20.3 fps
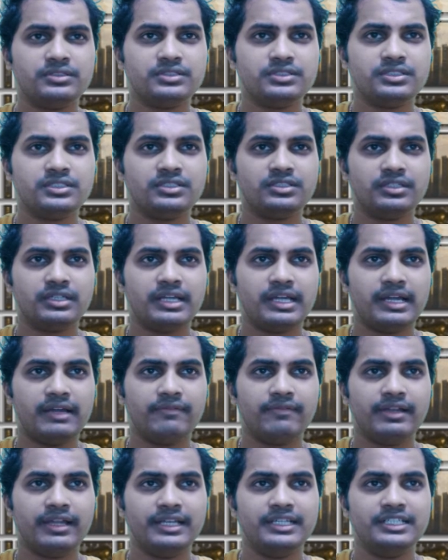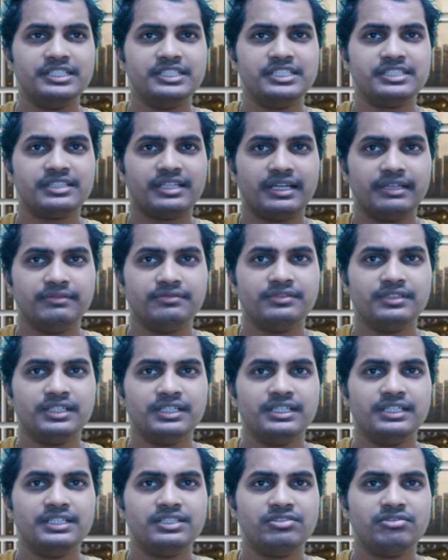If you are
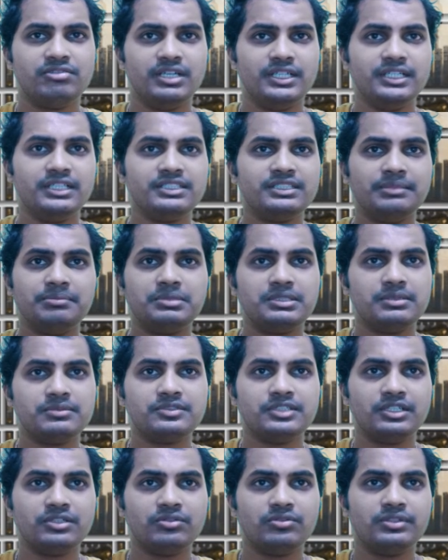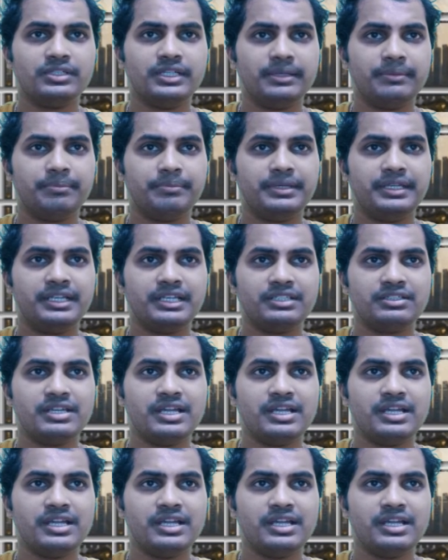about to have any dislike,